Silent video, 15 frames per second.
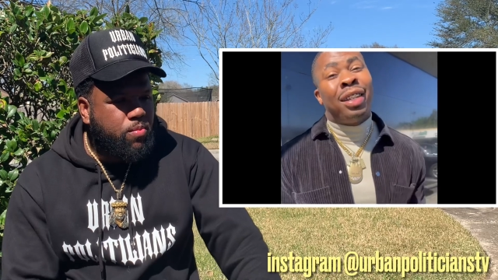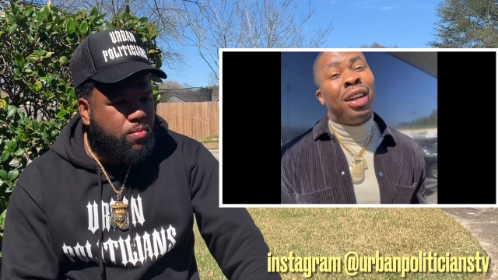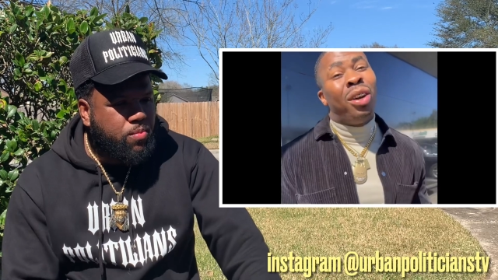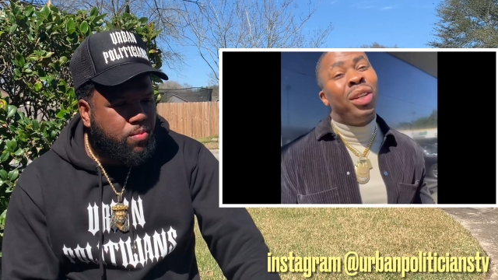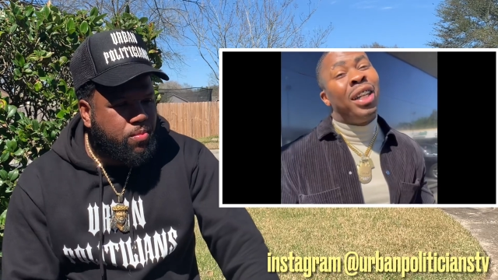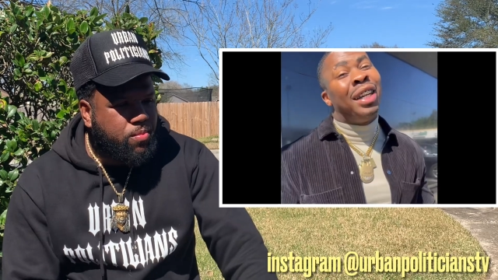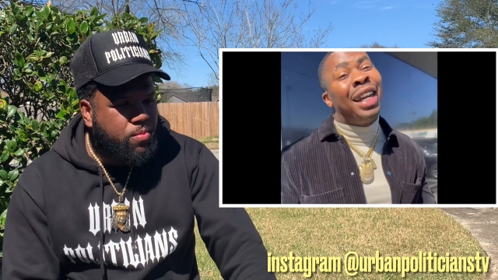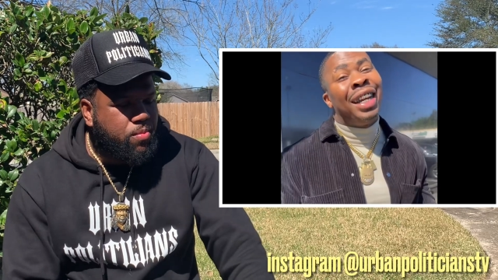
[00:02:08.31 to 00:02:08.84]

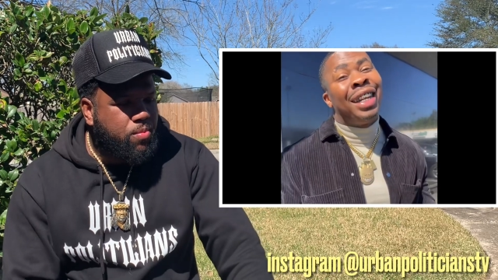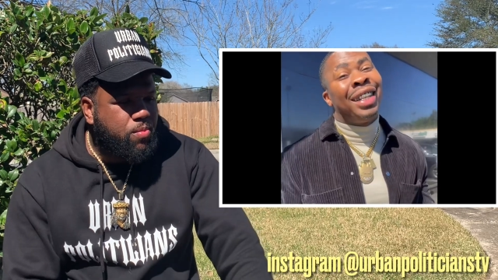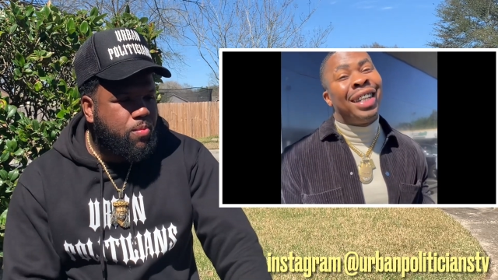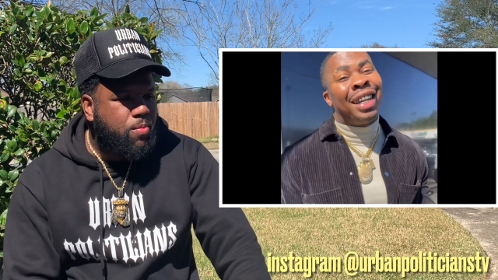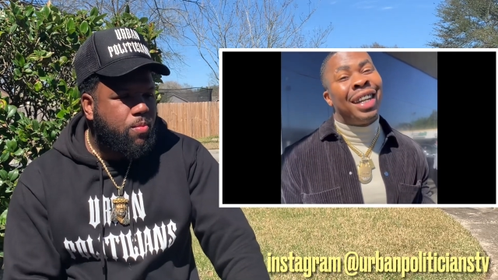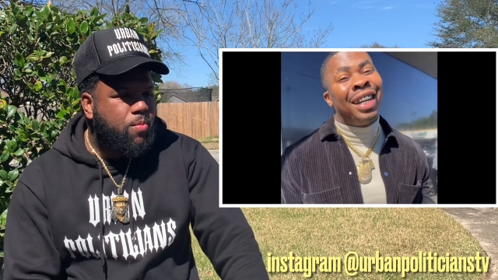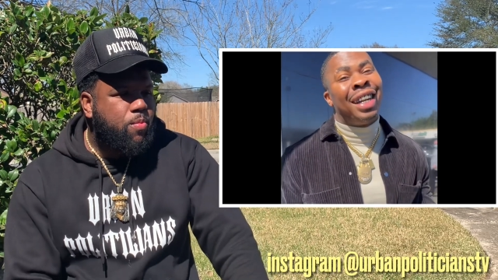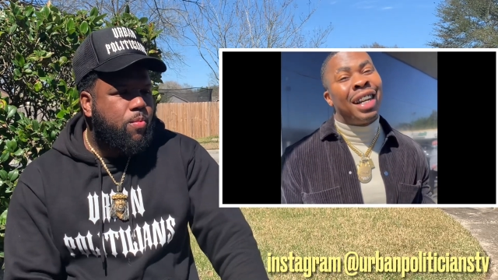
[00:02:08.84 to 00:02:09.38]
Speaker 1: it's only
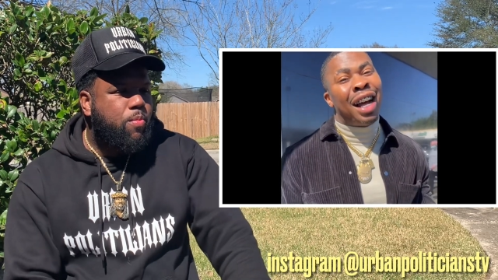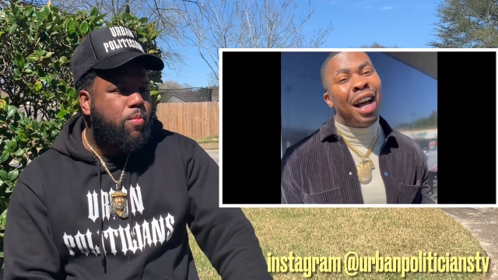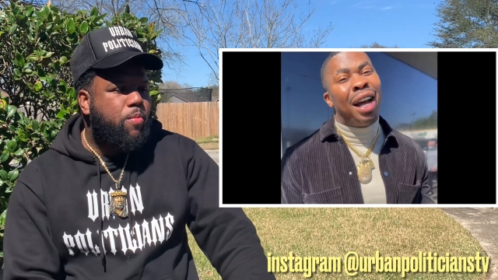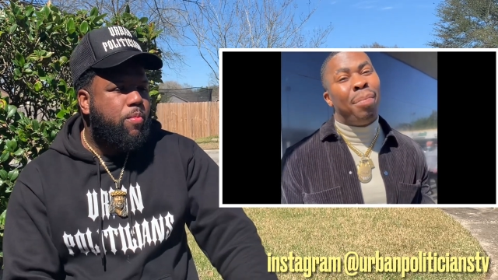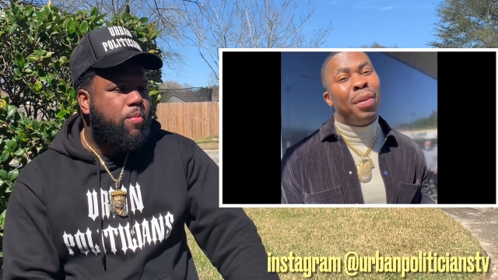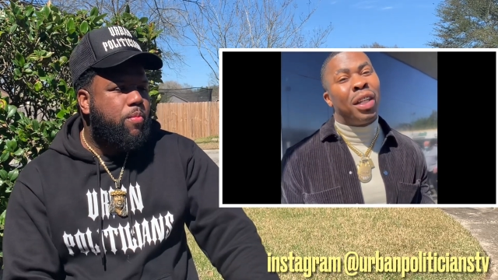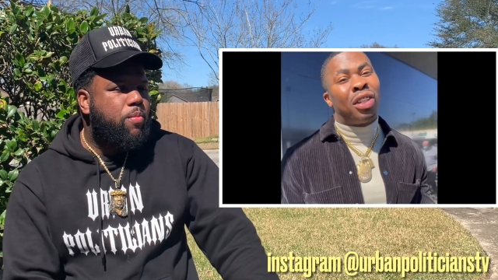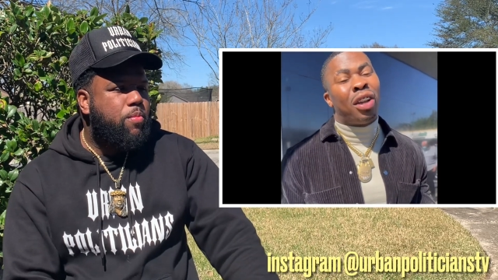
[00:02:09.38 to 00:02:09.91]
niggas in cut
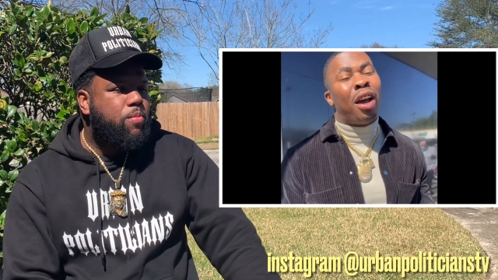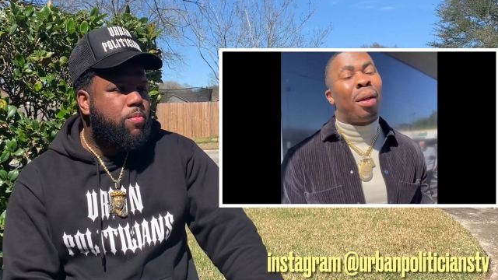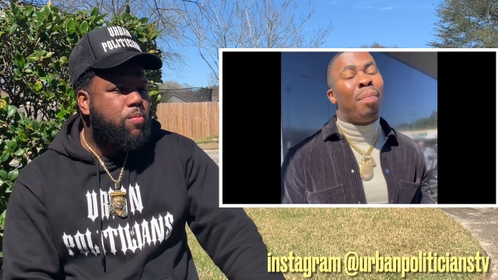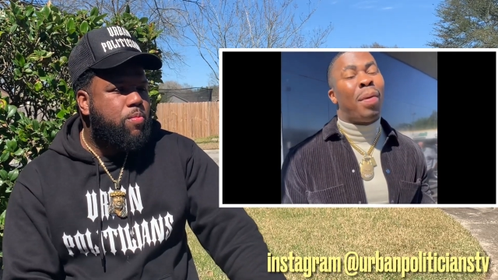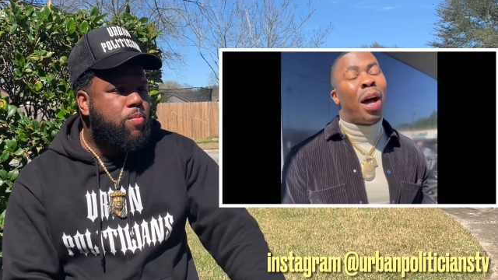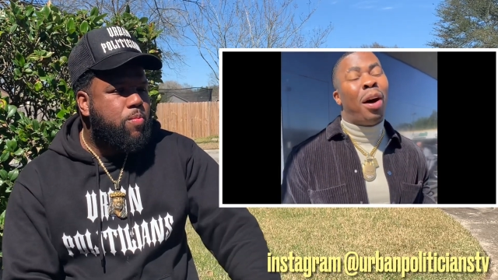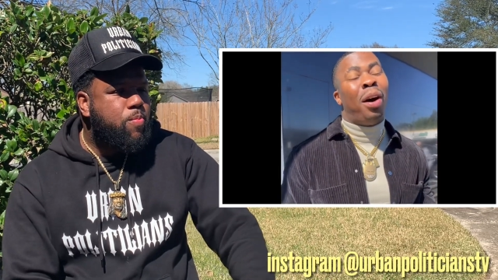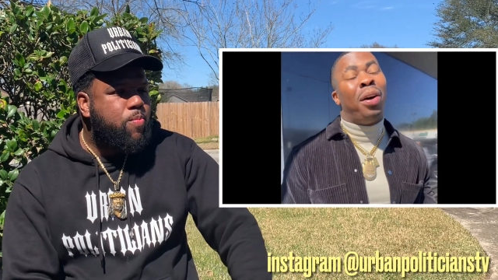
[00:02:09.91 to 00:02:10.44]
comments
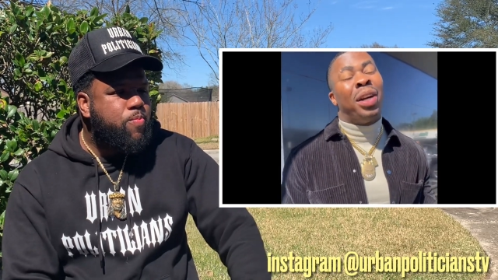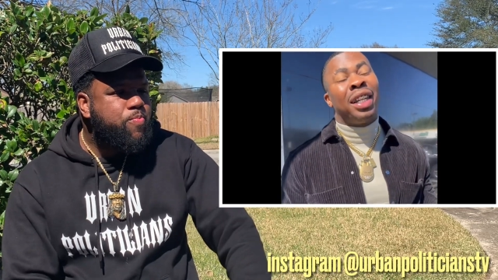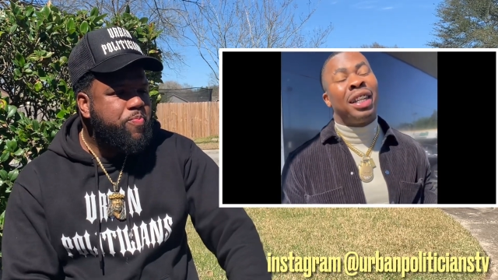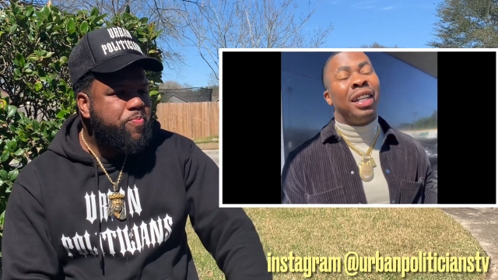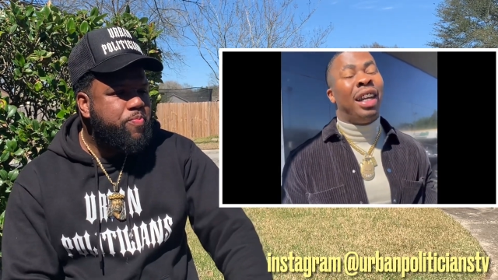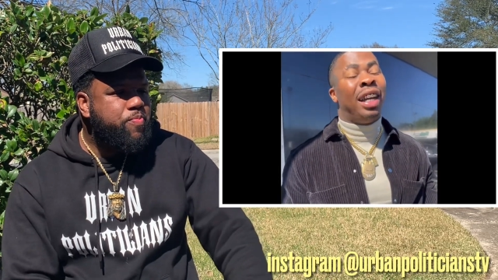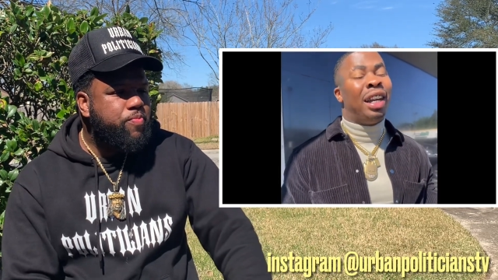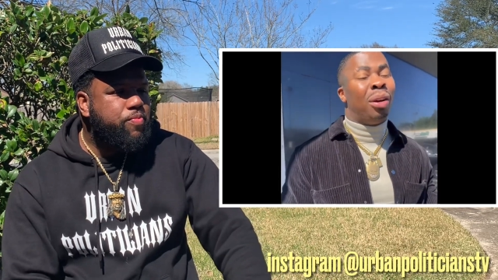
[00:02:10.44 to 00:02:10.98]
talking about, oh,
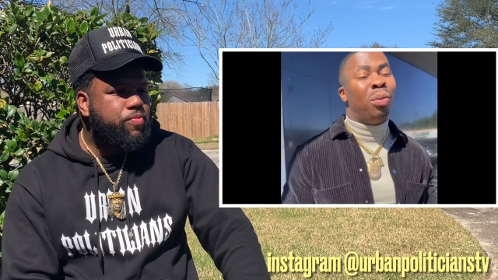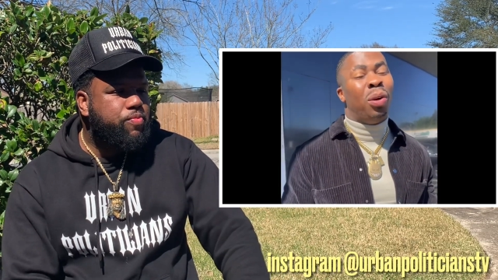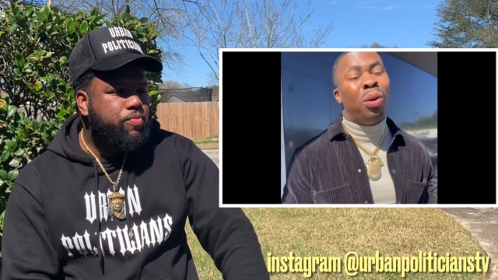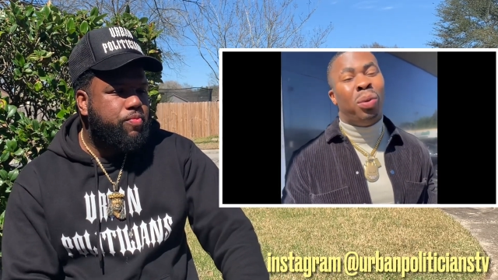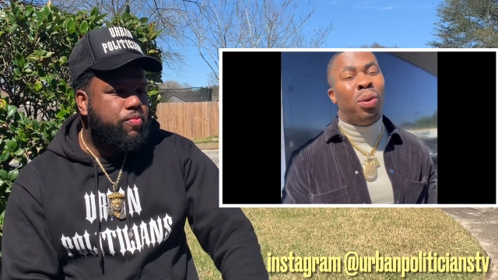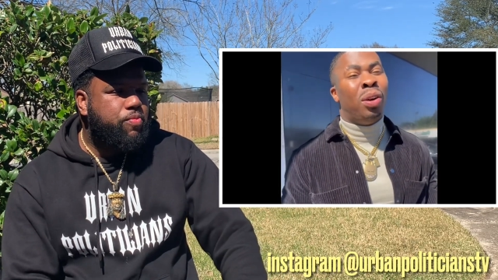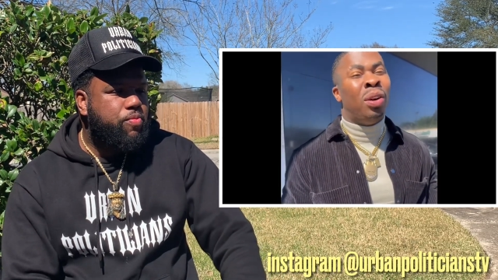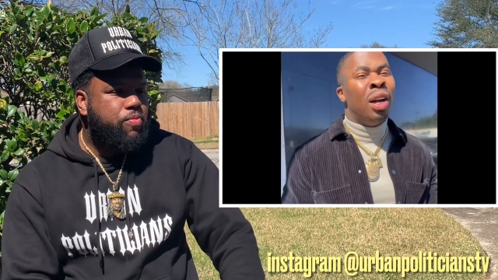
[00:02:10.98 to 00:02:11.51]
this nigga,
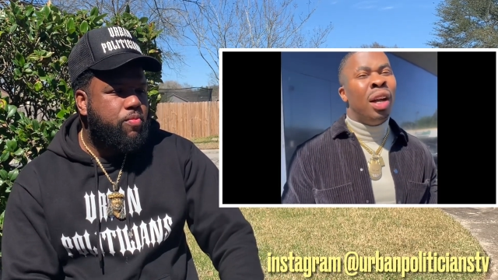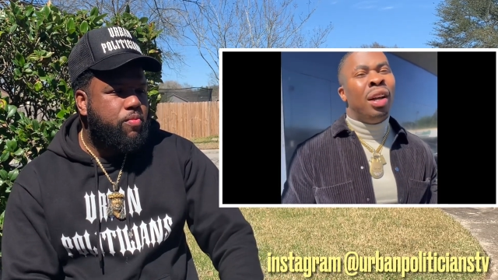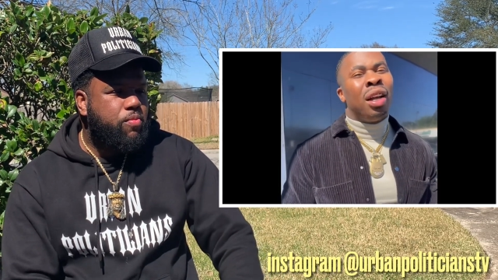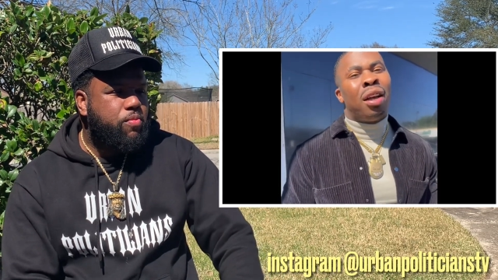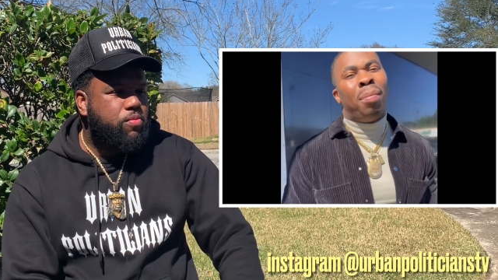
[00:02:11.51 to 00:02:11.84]
woo, woo.